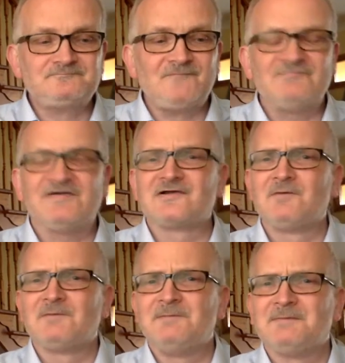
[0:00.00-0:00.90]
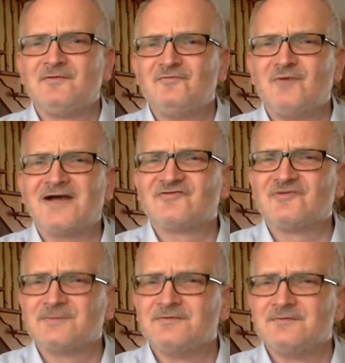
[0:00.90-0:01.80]
I've had a couple of people who've wised
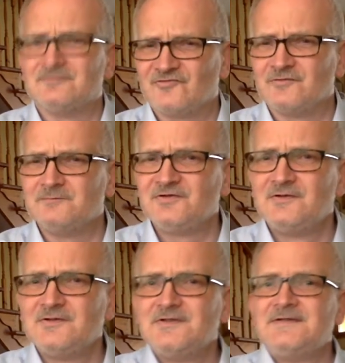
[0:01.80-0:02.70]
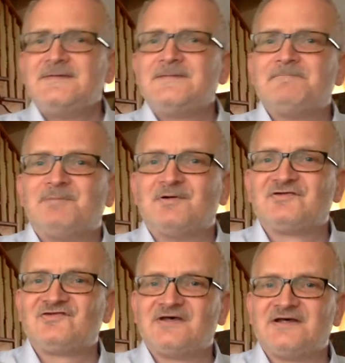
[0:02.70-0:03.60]
up and unsubbed,
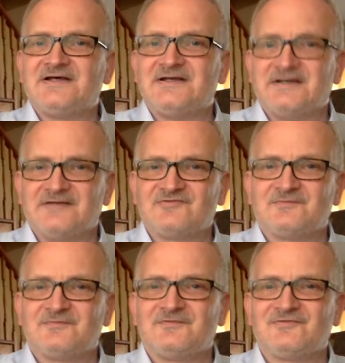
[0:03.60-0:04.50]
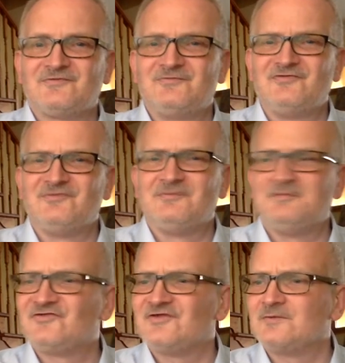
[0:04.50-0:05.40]
but some of you seem to
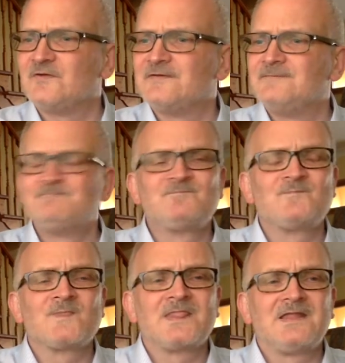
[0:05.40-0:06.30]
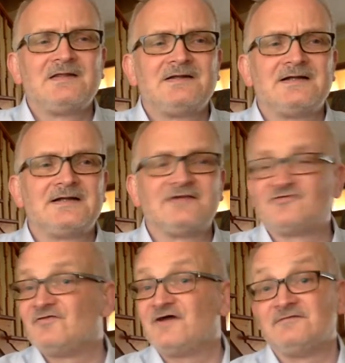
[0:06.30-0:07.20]
be sticking with it.
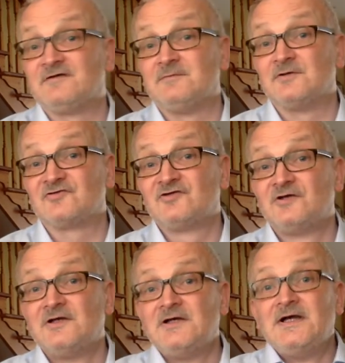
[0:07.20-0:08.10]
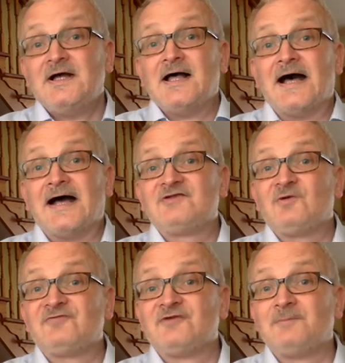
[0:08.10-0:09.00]
So thank you very much. And
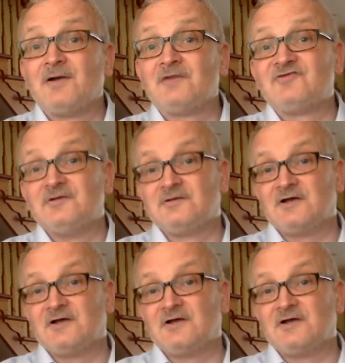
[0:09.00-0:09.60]
offer an apology.